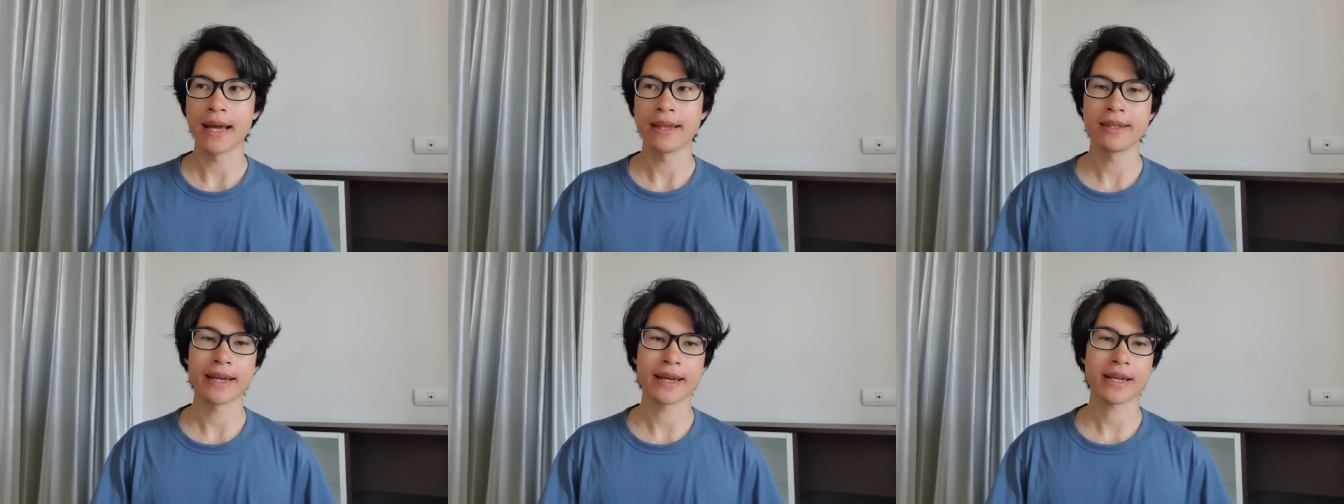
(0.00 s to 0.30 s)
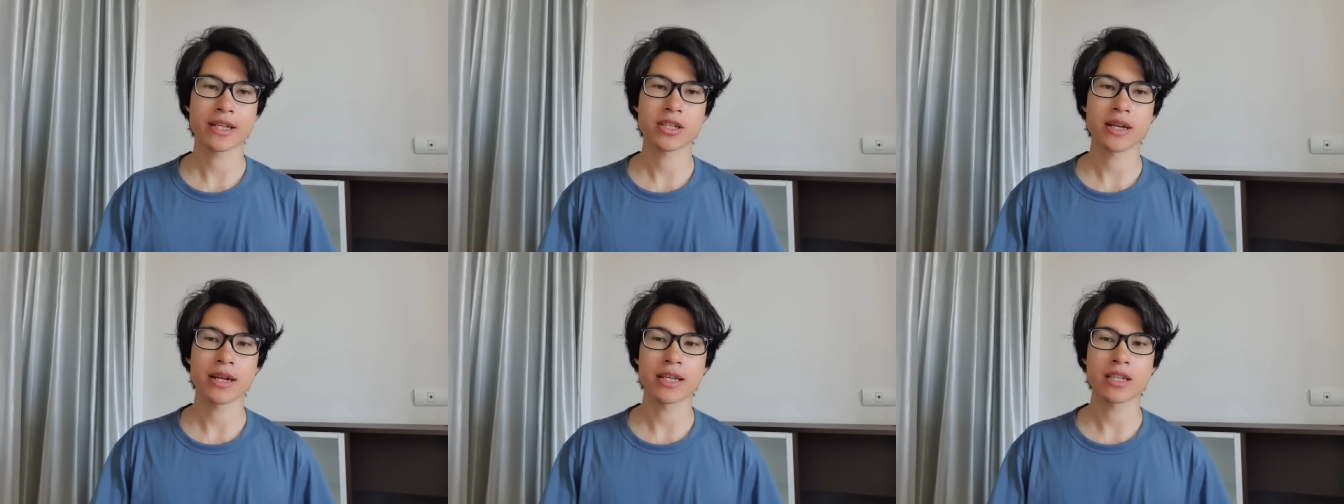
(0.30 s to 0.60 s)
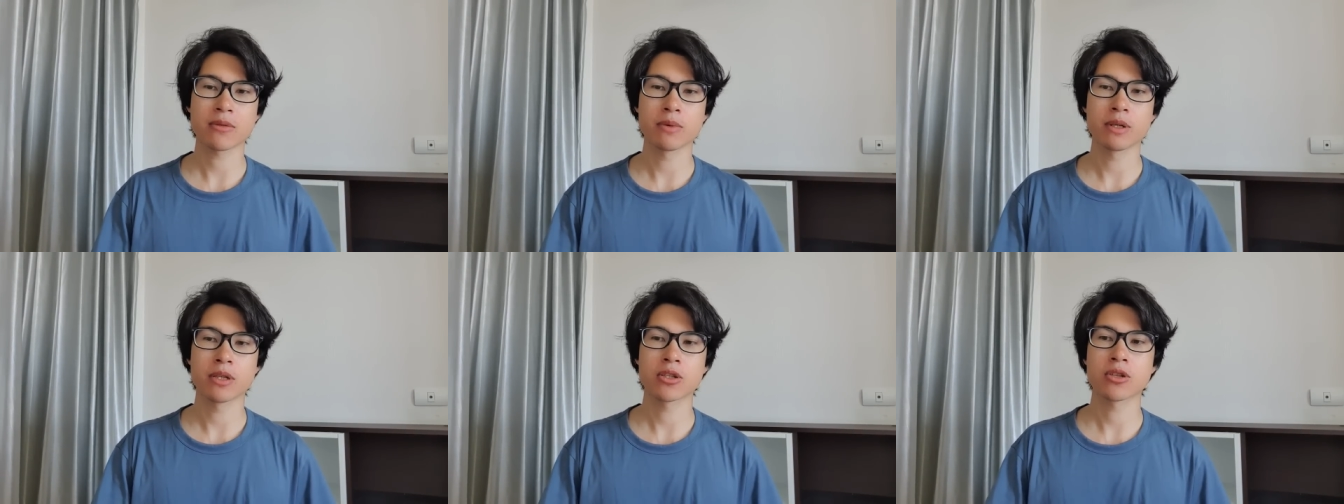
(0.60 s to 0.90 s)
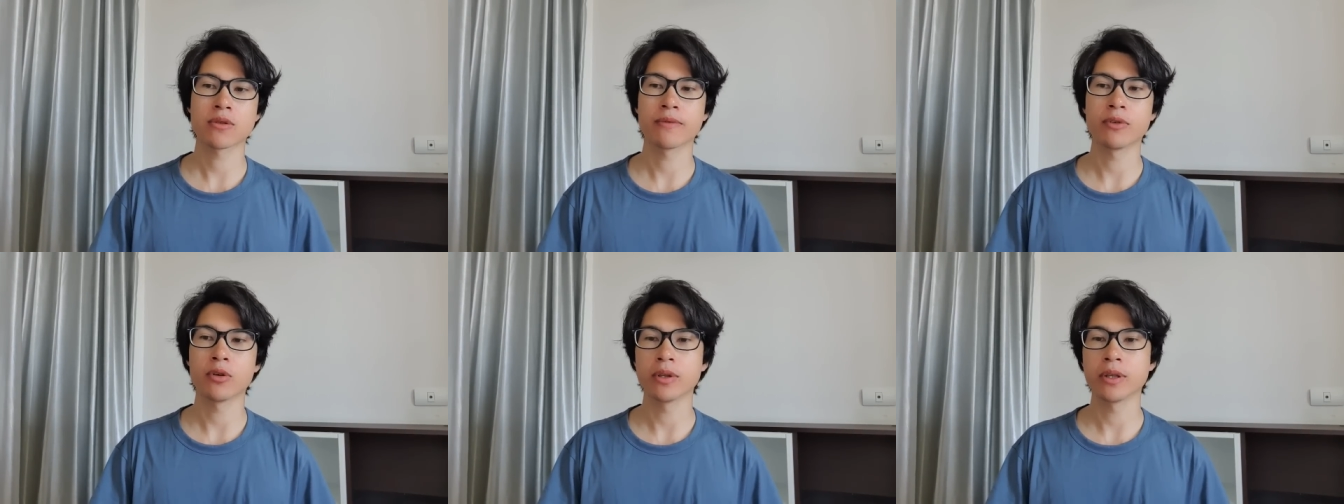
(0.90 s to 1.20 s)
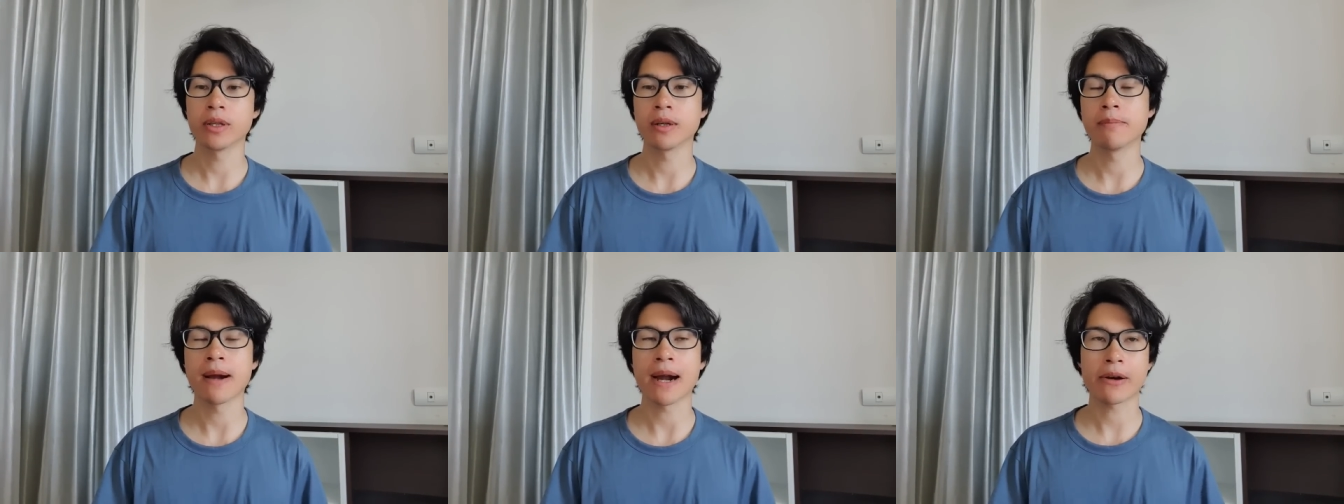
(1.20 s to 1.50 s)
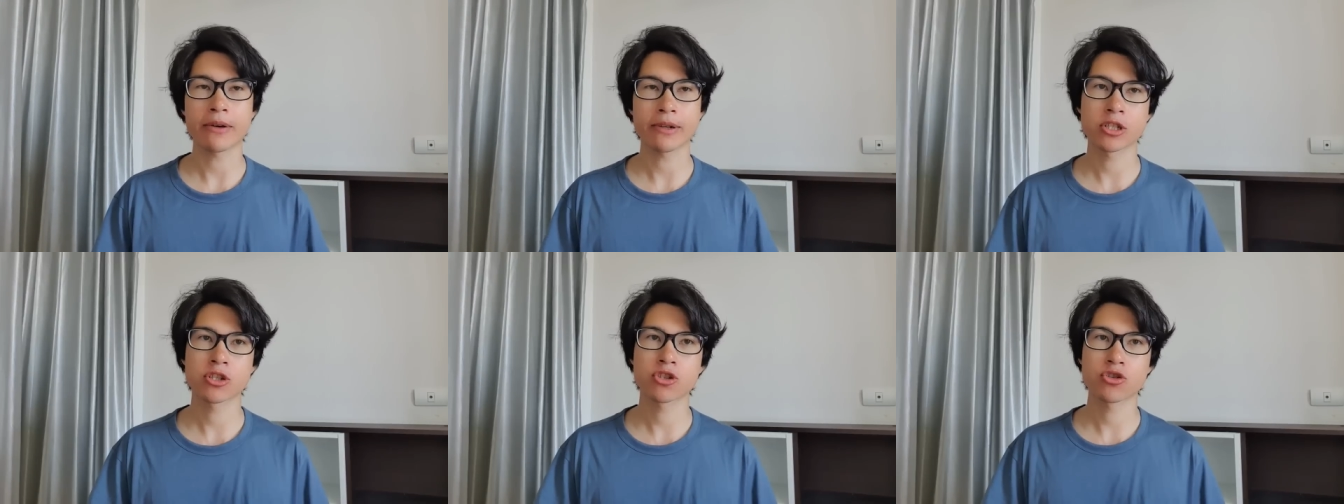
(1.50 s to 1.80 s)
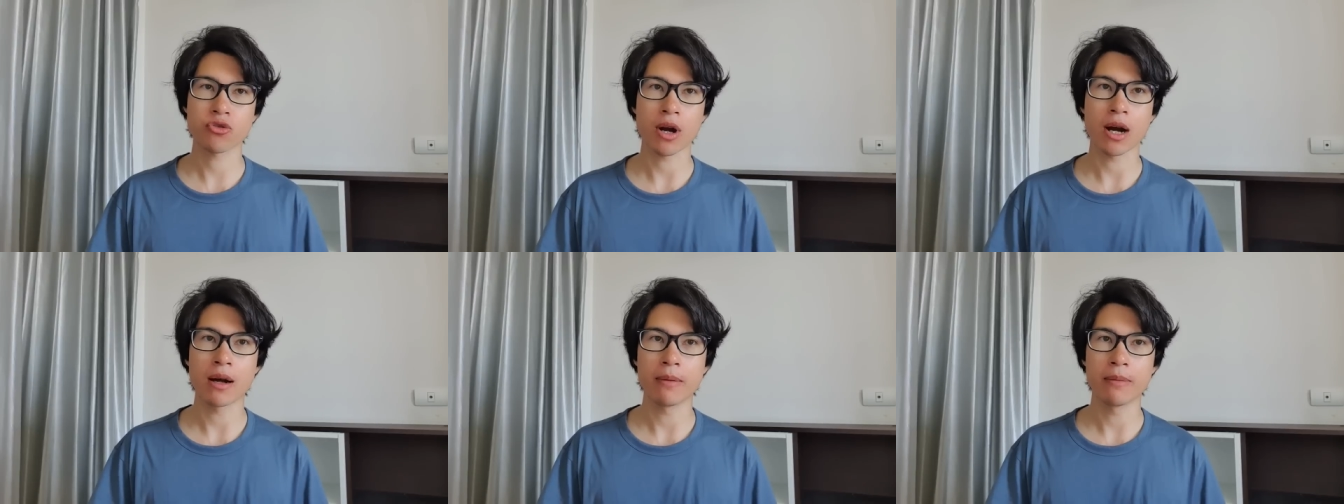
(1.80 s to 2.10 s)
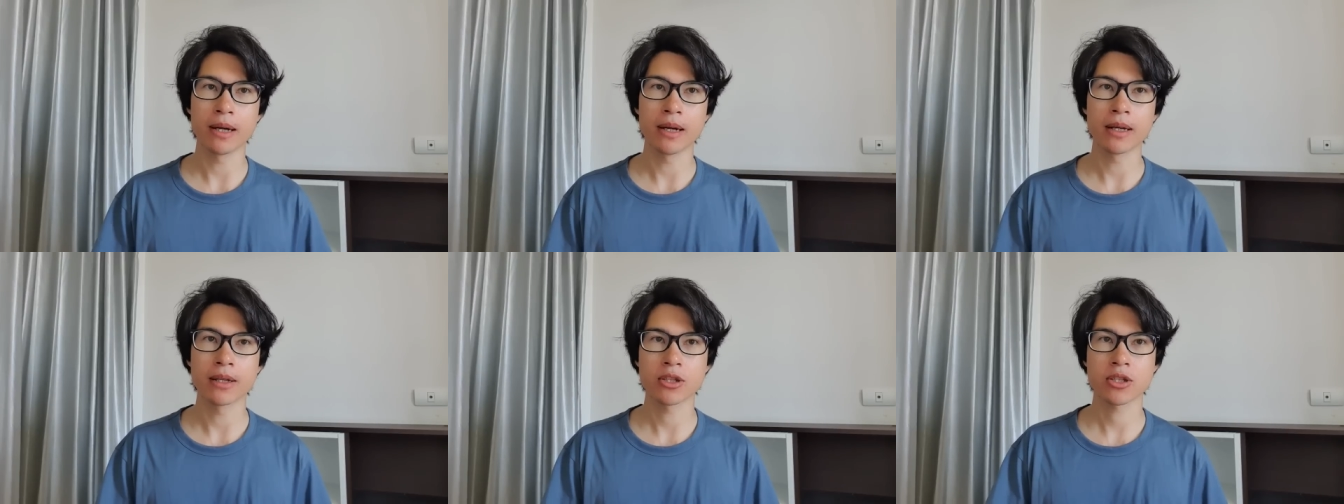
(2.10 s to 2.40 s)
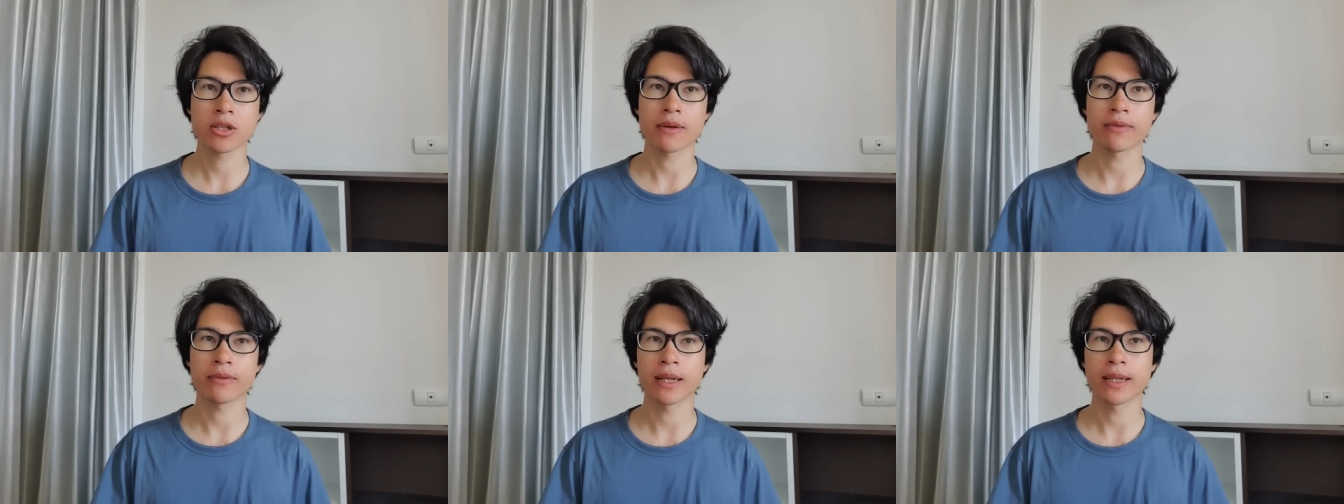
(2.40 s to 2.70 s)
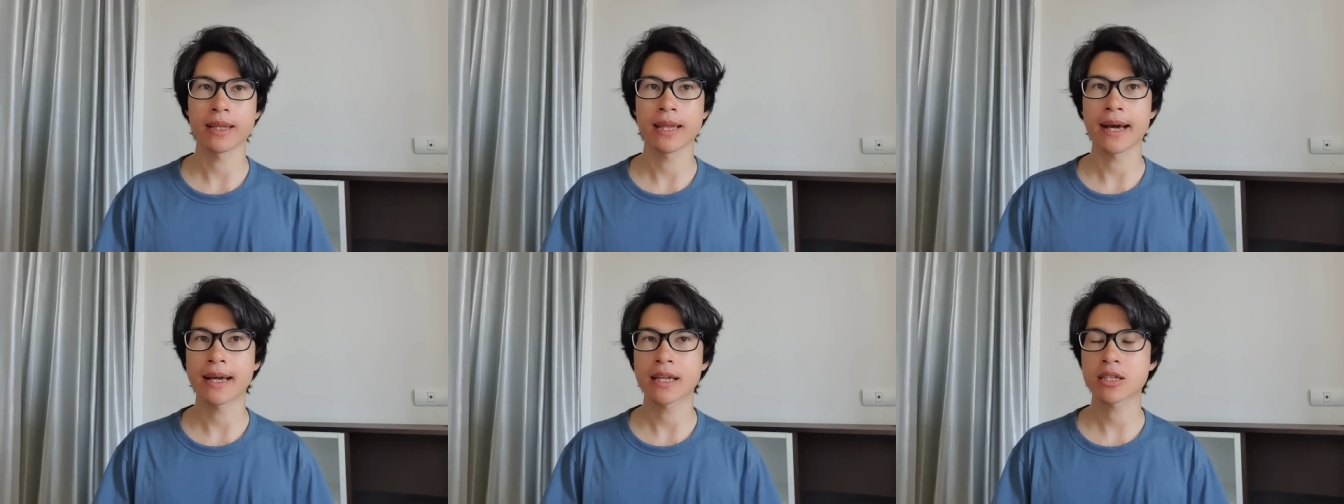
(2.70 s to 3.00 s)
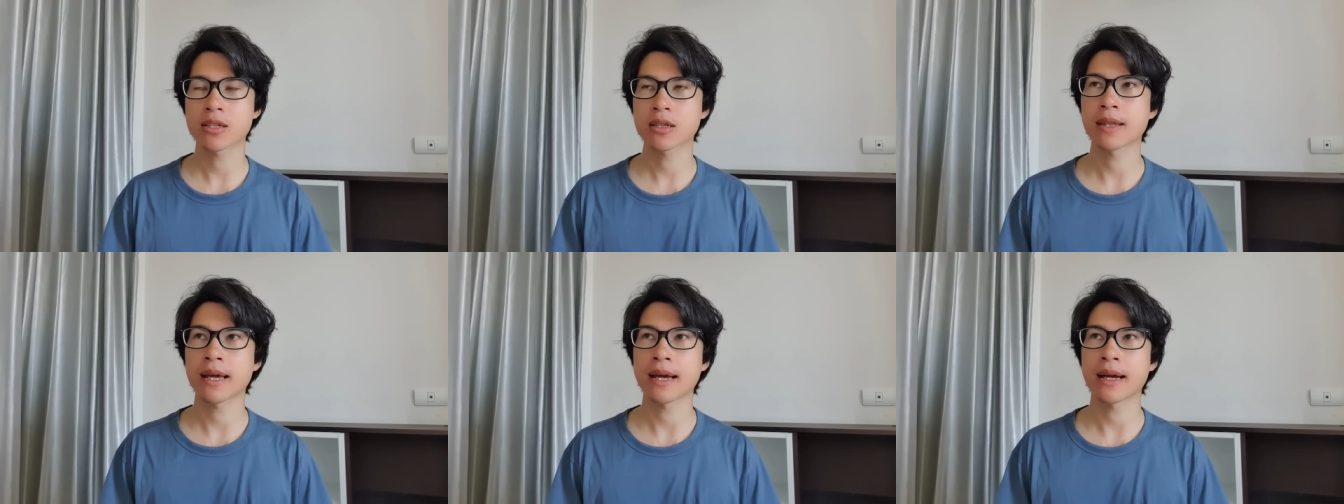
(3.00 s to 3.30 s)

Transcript: and the excitement of all the marriage drama and stuff like that